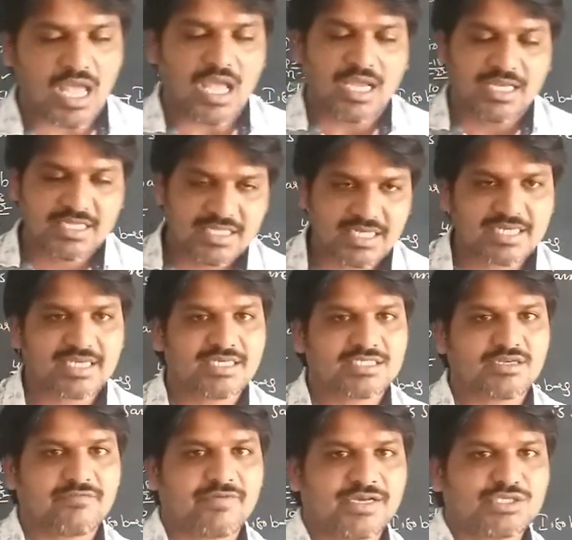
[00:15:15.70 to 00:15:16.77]
In that
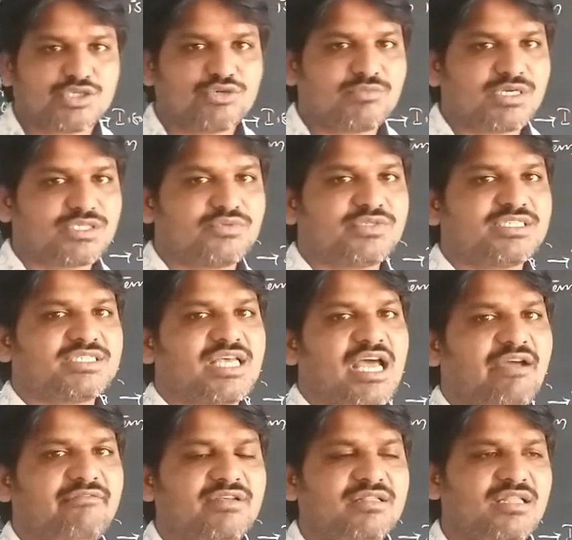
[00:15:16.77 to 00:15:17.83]
case of isomers, which is
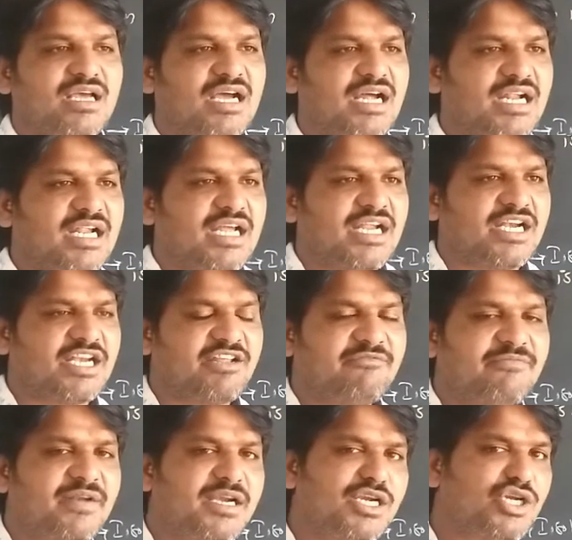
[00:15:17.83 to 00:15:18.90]
having the
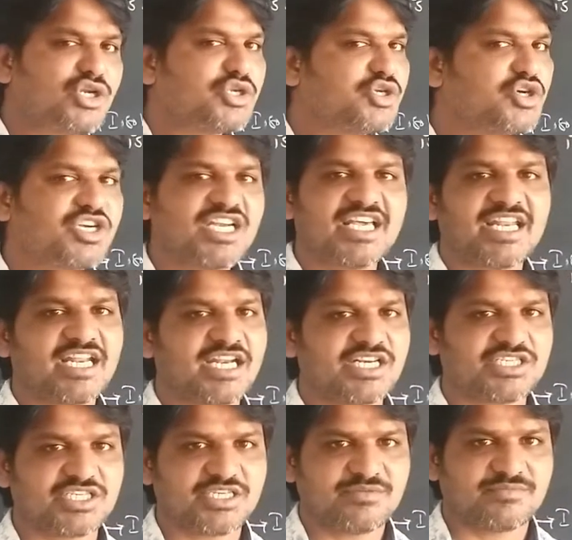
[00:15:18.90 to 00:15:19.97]
different nuclear energy,